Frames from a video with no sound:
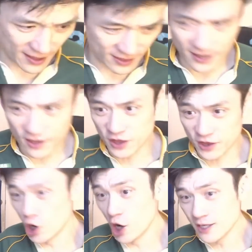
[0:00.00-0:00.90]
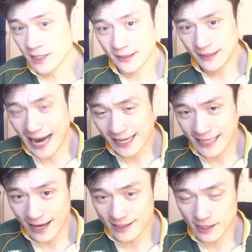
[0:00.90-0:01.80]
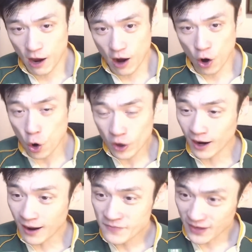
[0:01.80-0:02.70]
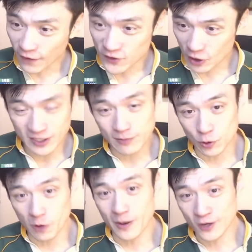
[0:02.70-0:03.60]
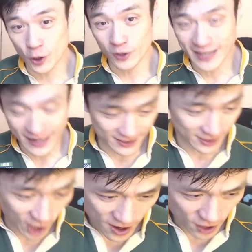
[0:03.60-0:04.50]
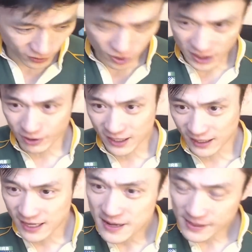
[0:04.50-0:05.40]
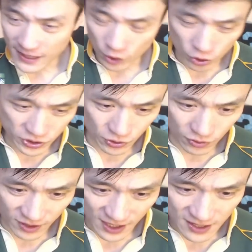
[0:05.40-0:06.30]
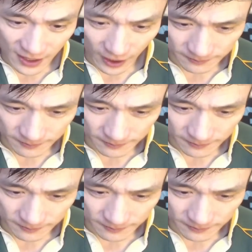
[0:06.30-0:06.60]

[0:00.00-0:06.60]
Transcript: the third, I guess, hooker if Joseph Duiba couldn't get his line out thrown correctly, and also the